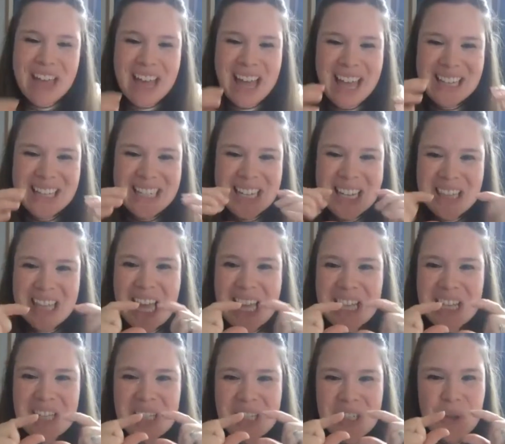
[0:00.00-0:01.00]
that
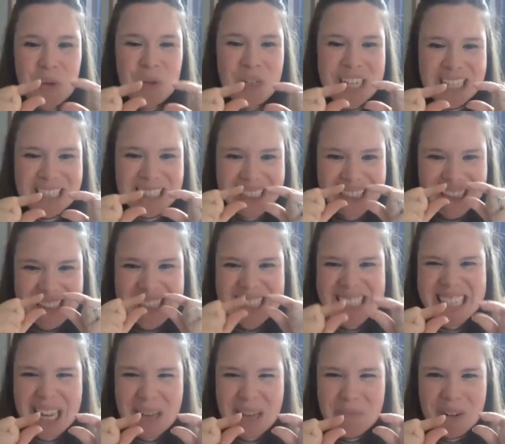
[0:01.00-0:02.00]
unique little
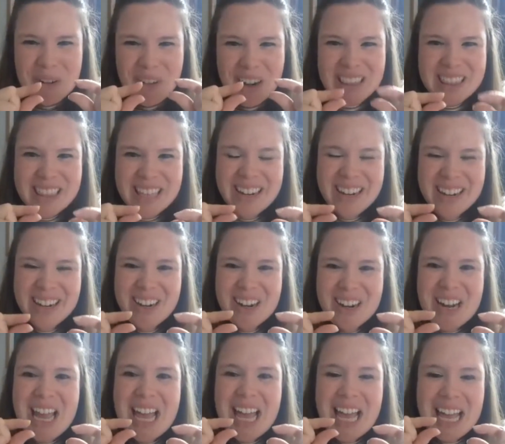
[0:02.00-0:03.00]
statement right there.
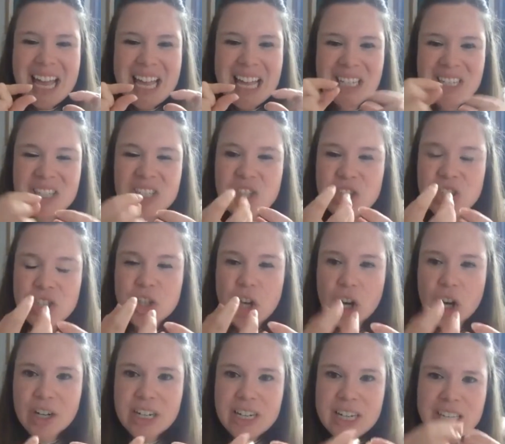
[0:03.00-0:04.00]
it
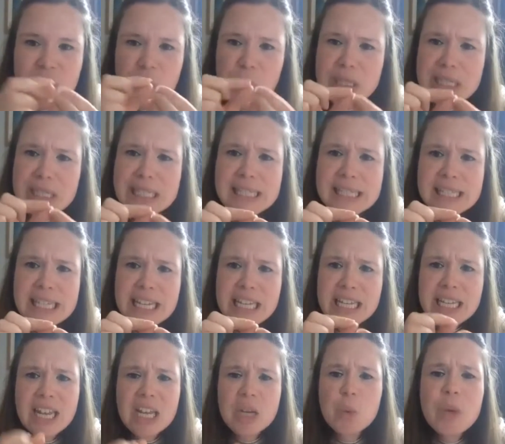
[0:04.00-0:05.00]
started us, it was a
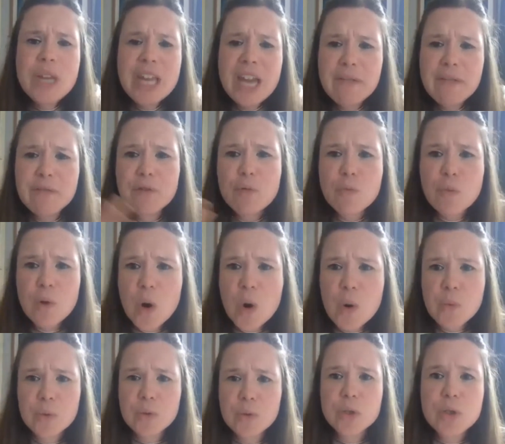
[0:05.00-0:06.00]
seed, and we have
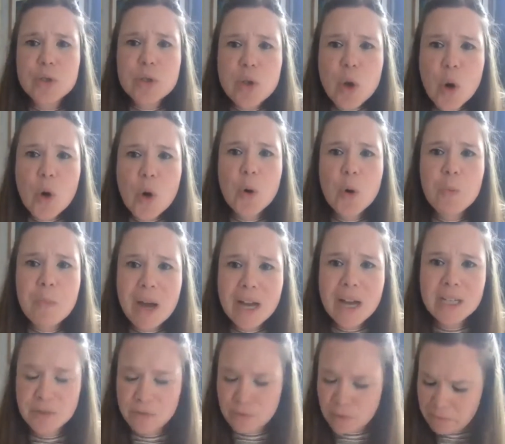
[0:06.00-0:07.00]
grown so
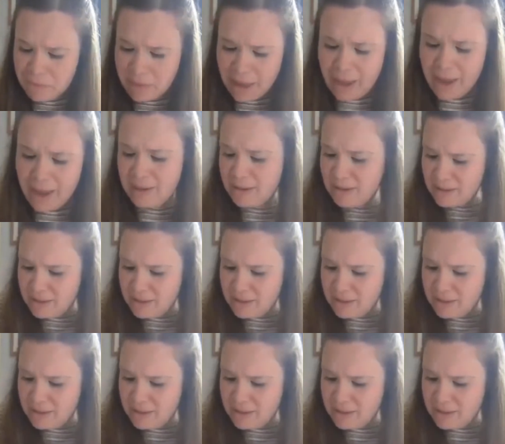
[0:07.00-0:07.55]
much from that.